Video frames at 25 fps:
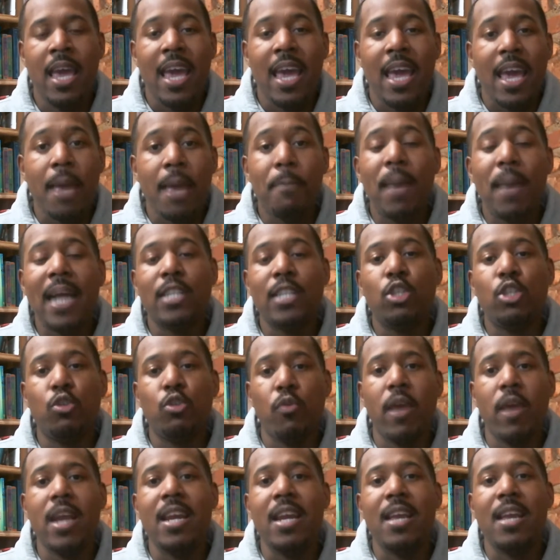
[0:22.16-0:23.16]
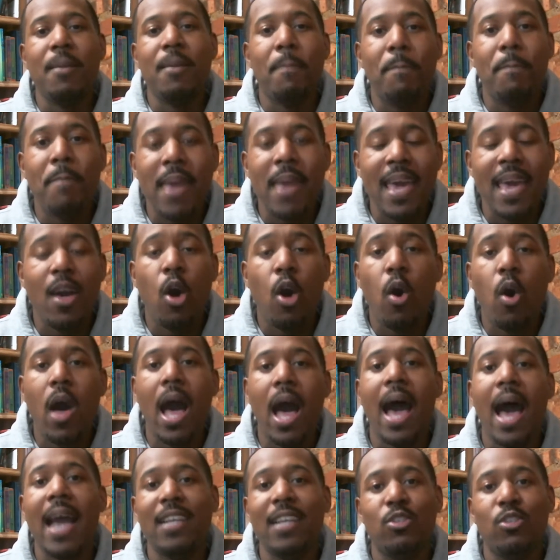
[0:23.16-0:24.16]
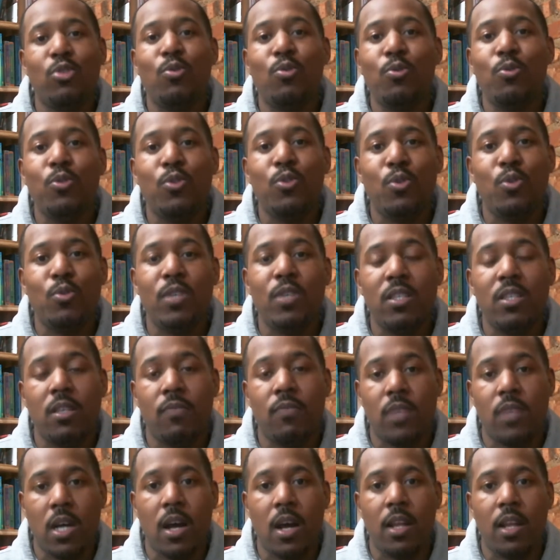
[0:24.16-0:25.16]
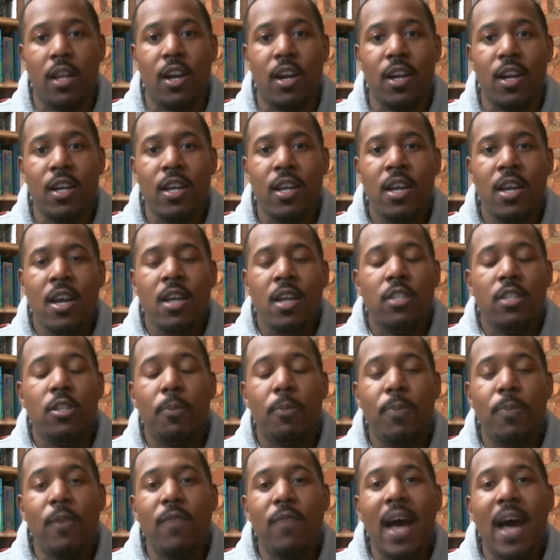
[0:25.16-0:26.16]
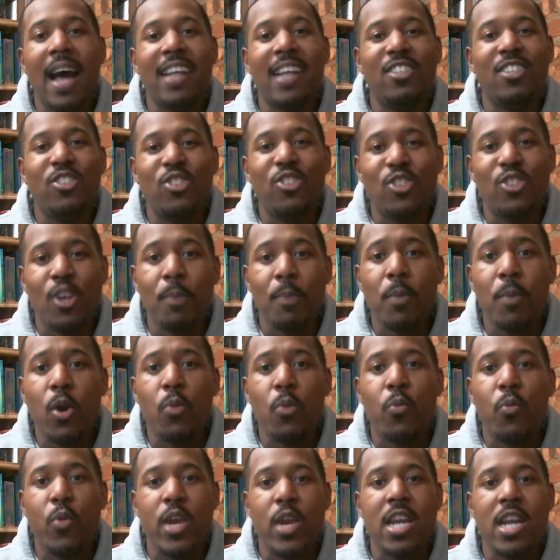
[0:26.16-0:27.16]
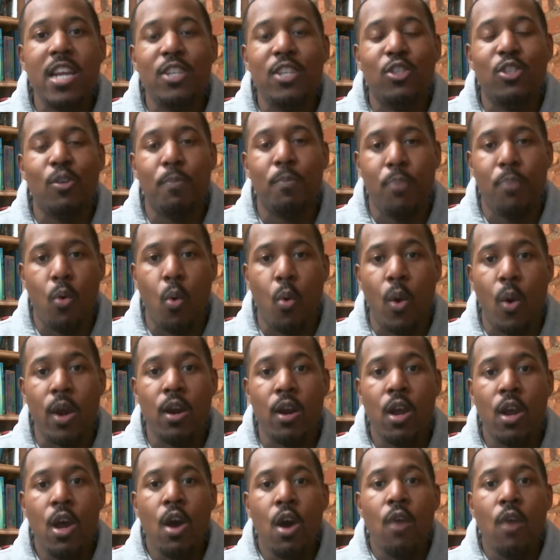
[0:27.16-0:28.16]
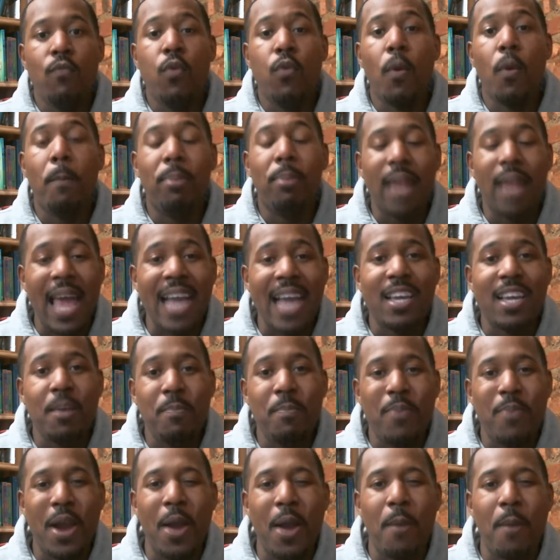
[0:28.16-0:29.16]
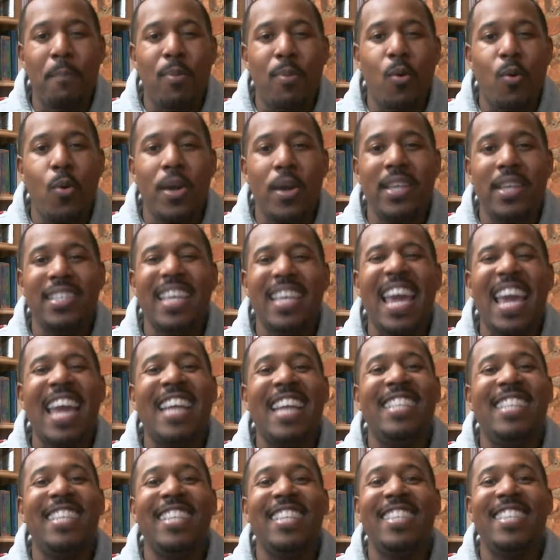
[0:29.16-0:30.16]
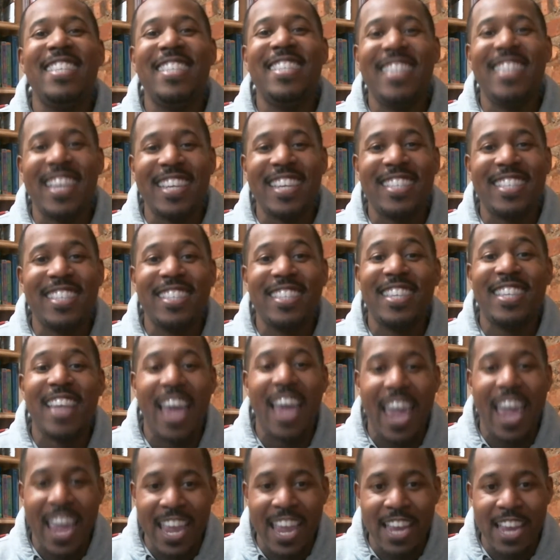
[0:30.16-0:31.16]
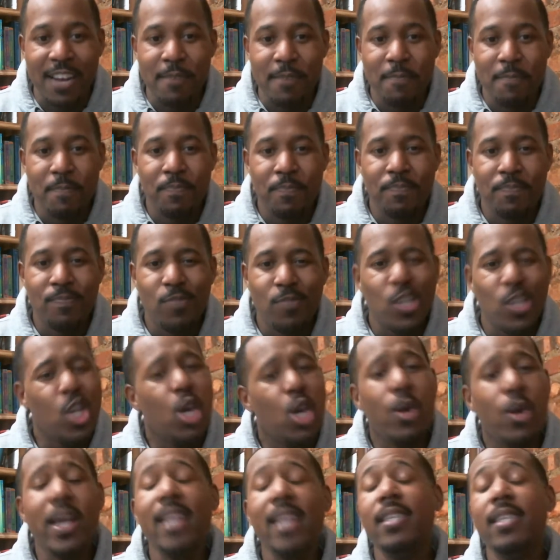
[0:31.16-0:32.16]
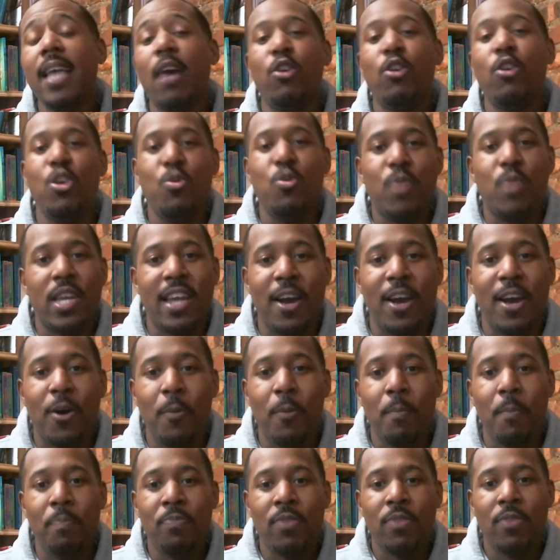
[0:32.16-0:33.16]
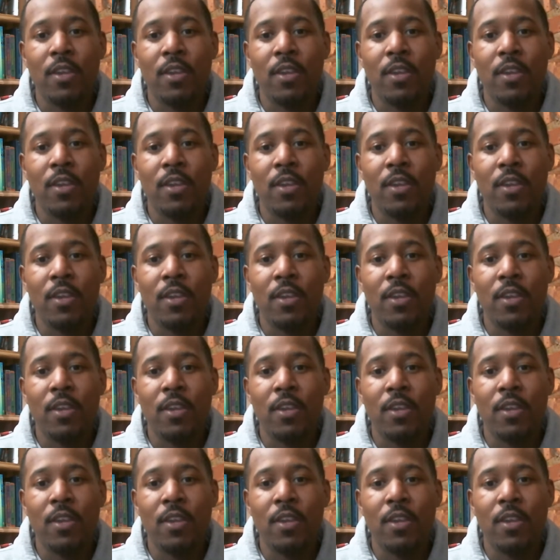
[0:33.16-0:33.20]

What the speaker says: and by training male high school students of color to provide summer reading support for Black and brown boys ages 6 to 8. Curious how you can help?